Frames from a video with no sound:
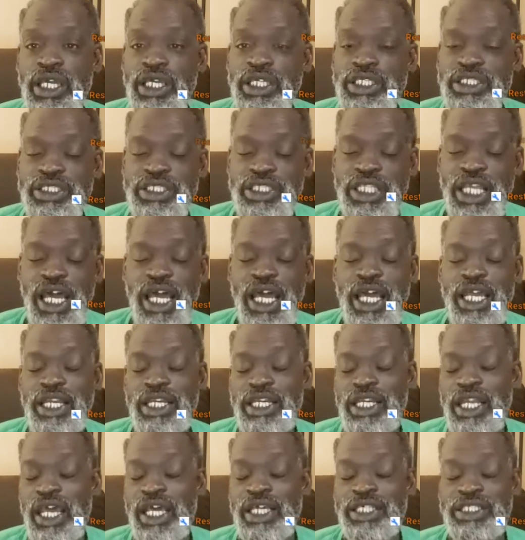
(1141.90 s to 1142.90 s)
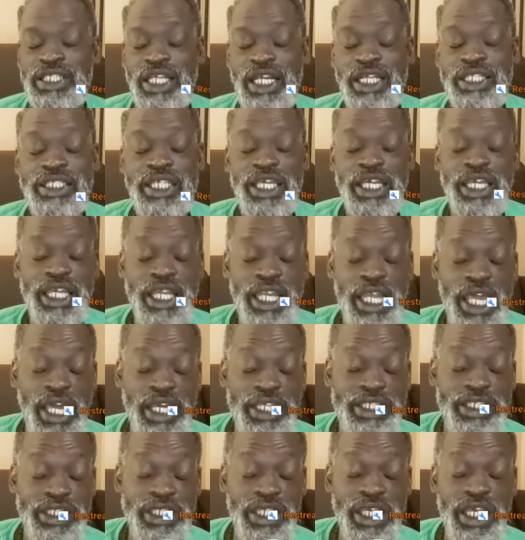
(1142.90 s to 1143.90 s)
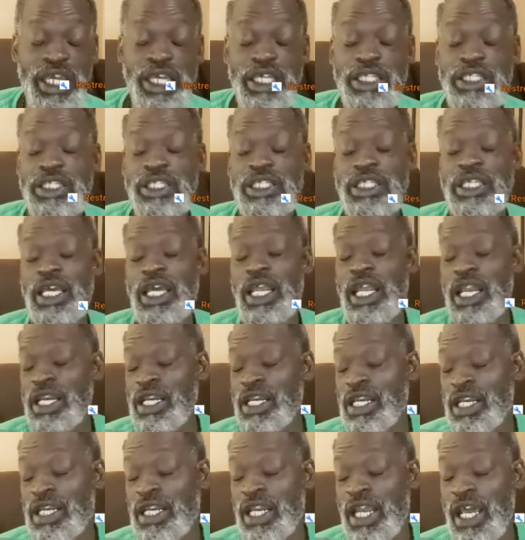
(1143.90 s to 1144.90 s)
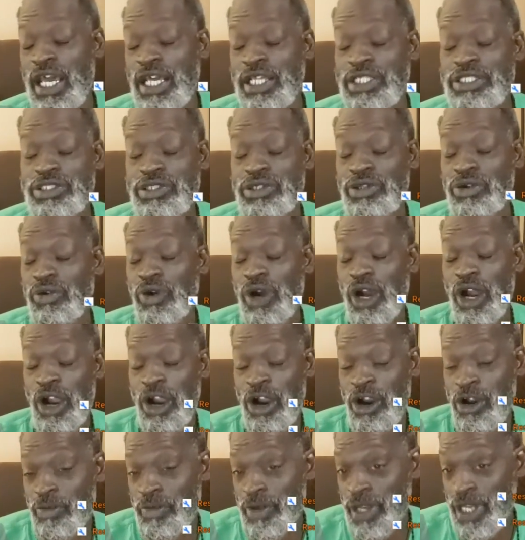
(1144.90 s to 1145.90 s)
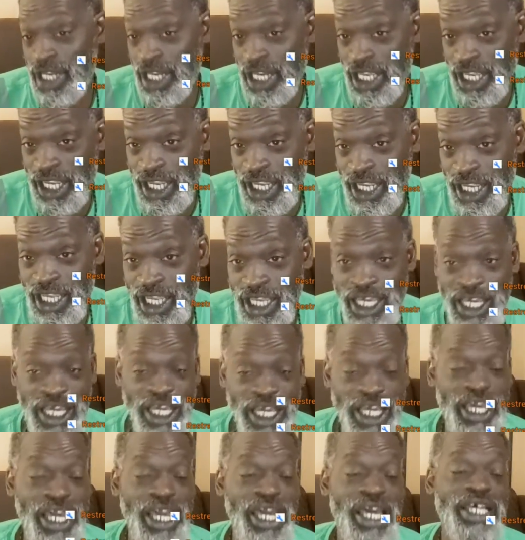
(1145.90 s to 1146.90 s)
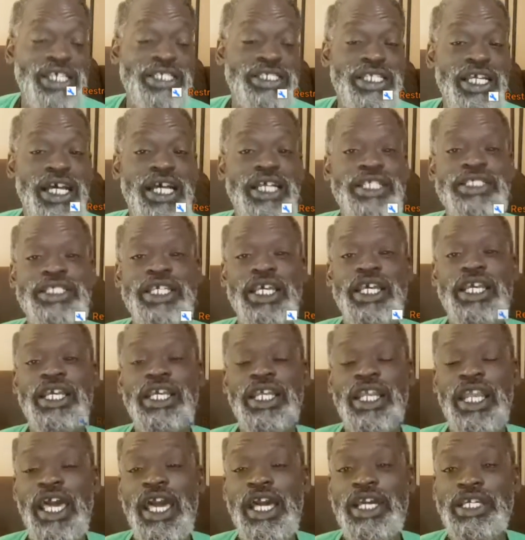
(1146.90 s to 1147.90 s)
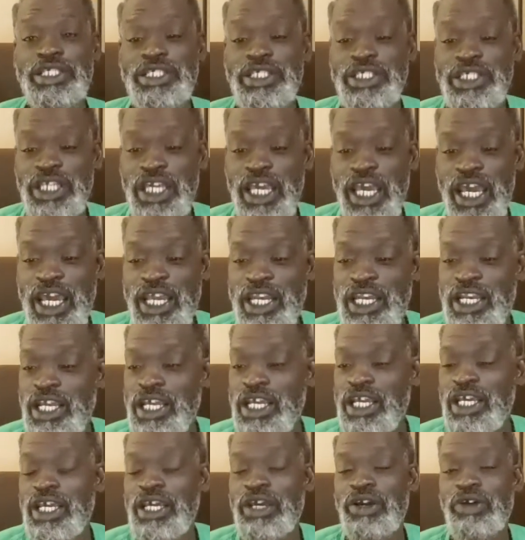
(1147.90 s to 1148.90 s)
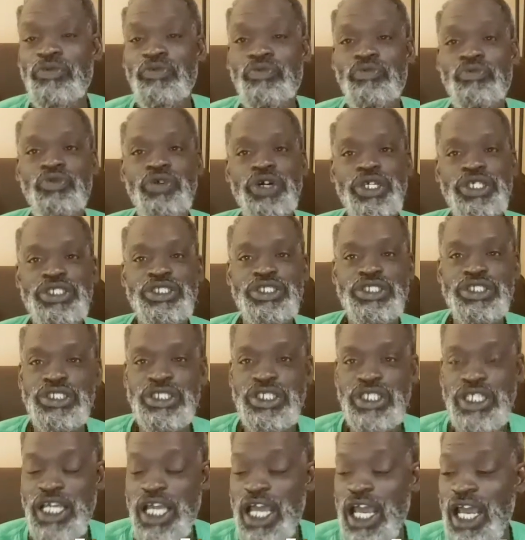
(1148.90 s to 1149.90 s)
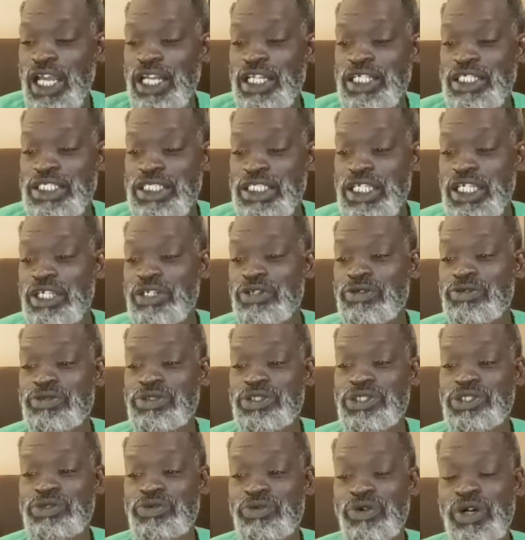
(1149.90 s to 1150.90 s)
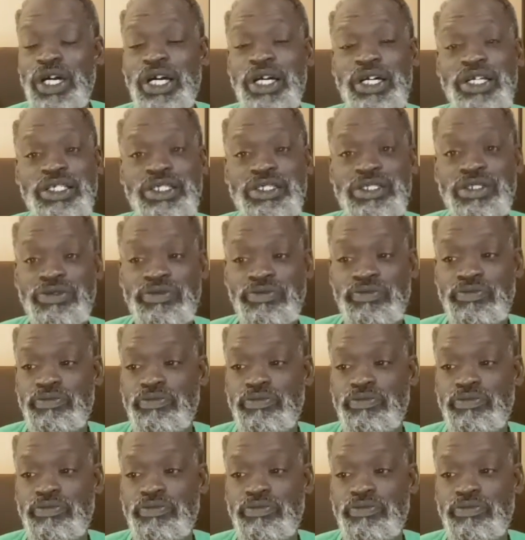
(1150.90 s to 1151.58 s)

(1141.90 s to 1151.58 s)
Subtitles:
has not taken action yet. The National Urban League has not taken action yet, which kind of signals to us,